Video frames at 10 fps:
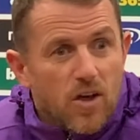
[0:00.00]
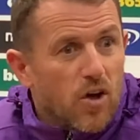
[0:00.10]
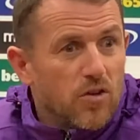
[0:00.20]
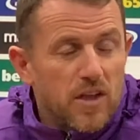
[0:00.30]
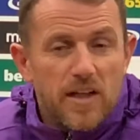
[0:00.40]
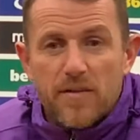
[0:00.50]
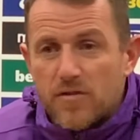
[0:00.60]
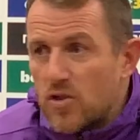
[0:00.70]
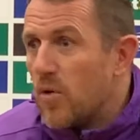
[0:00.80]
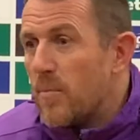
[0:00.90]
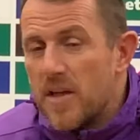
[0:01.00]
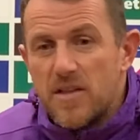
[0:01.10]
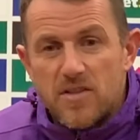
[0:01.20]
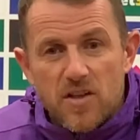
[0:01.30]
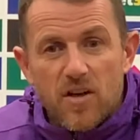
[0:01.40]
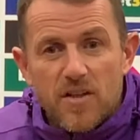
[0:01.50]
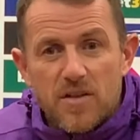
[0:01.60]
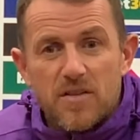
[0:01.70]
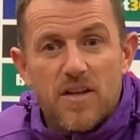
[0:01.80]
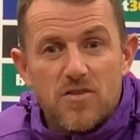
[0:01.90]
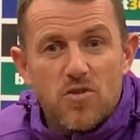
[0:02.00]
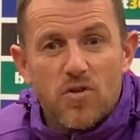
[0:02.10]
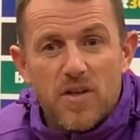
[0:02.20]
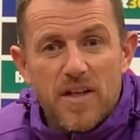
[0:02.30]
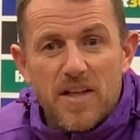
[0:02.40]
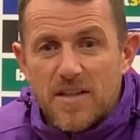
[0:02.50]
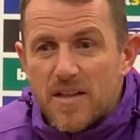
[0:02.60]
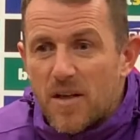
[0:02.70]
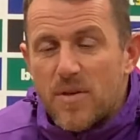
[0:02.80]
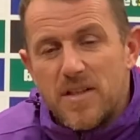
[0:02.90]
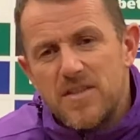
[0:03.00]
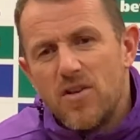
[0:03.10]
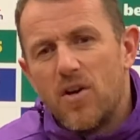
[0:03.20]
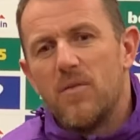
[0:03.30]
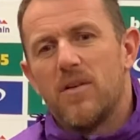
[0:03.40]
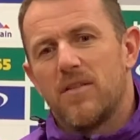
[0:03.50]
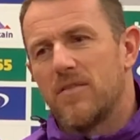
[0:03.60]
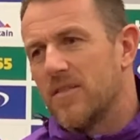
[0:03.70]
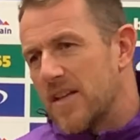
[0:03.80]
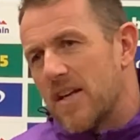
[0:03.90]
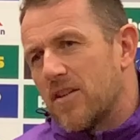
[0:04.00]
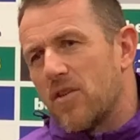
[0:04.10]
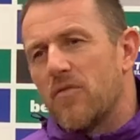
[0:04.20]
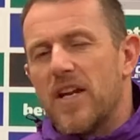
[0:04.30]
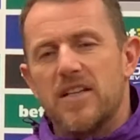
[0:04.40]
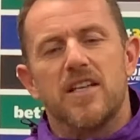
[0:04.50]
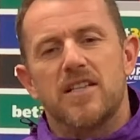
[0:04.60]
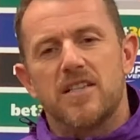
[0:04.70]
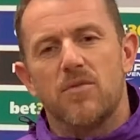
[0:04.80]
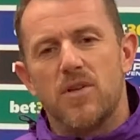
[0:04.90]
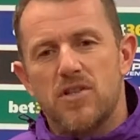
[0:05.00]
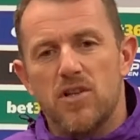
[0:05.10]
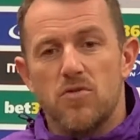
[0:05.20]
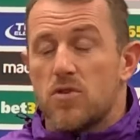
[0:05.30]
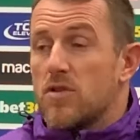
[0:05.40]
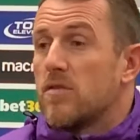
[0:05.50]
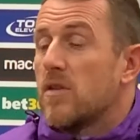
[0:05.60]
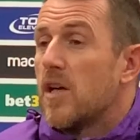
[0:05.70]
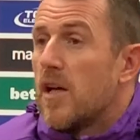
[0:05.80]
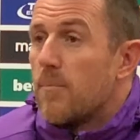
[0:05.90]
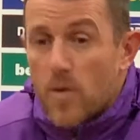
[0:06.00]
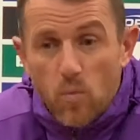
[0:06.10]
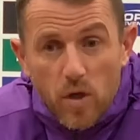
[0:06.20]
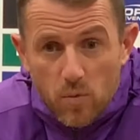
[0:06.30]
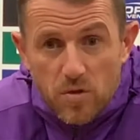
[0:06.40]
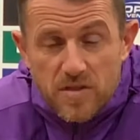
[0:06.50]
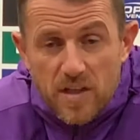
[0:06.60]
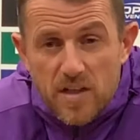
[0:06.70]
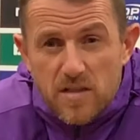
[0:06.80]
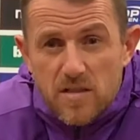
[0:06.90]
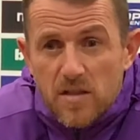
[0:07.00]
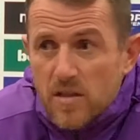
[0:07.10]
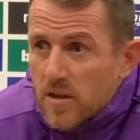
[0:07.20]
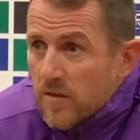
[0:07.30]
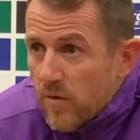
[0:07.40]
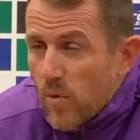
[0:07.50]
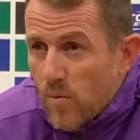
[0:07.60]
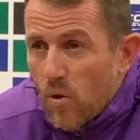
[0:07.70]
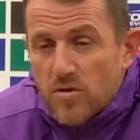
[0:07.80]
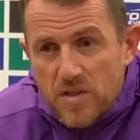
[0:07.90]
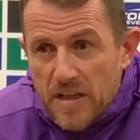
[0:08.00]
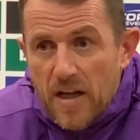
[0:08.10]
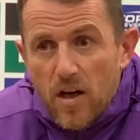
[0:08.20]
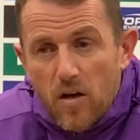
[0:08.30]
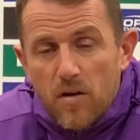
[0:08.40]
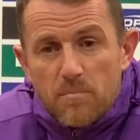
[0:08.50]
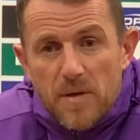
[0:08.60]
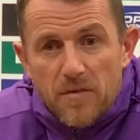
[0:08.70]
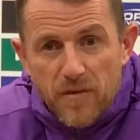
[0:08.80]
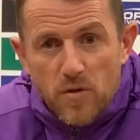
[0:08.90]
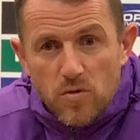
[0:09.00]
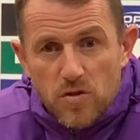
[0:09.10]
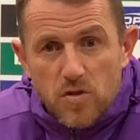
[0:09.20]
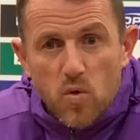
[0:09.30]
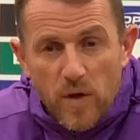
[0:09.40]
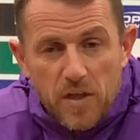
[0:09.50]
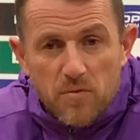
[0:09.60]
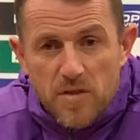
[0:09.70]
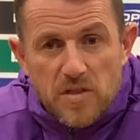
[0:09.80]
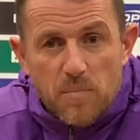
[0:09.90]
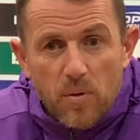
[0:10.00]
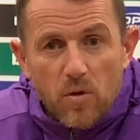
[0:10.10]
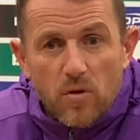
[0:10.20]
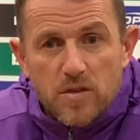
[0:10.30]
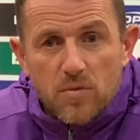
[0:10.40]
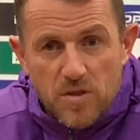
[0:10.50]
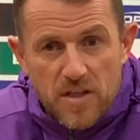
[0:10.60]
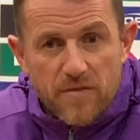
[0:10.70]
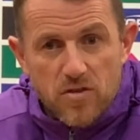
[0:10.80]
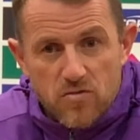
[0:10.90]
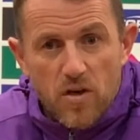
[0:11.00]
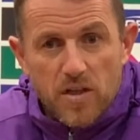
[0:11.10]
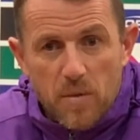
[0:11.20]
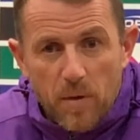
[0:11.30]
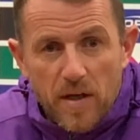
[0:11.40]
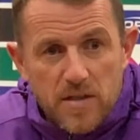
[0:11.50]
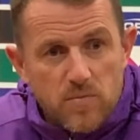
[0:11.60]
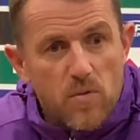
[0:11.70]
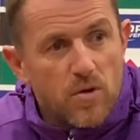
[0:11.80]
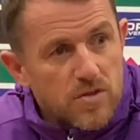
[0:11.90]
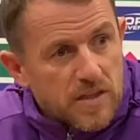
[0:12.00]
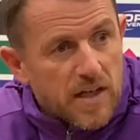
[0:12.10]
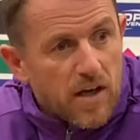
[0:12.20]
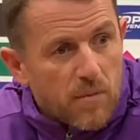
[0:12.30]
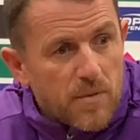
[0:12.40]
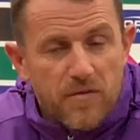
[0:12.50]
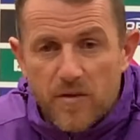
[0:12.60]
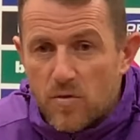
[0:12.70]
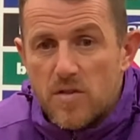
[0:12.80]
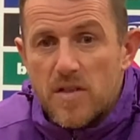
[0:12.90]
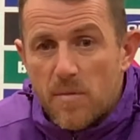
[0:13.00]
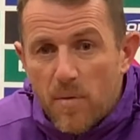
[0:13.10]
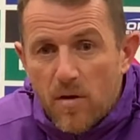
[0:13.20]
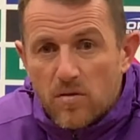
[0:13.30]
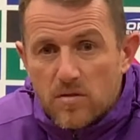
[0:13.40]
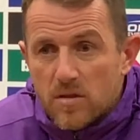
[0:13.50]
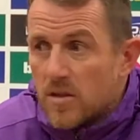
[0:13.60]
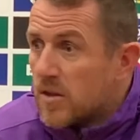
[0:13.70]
on the left coming inside and, and joining in, you know, and it's not I don't think that's necessarily a solution. Um, what I would say is that we want to get our midfielders quicker in support to whichever striker plays. We want to get our midfielders in the box.